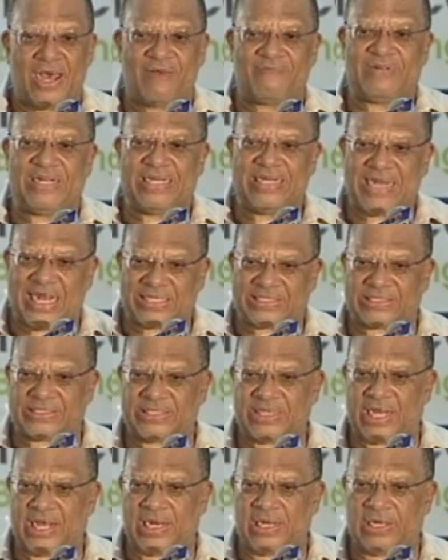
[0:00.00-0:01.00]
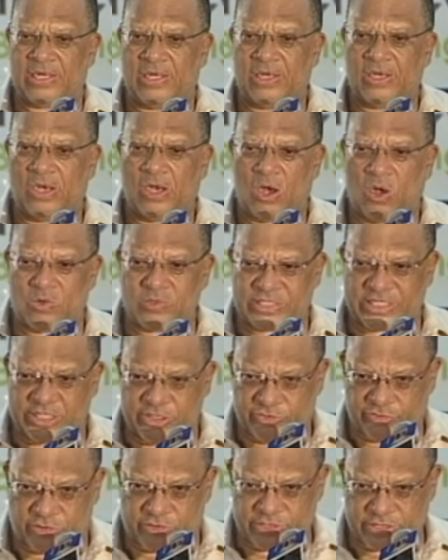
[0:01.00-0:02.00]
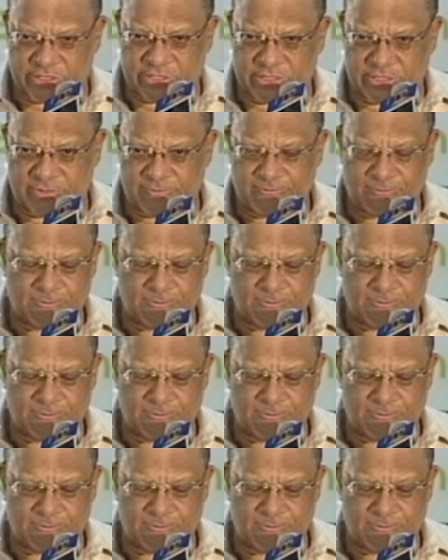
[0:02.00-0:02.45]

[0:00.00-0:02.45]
of the National Housing Trust.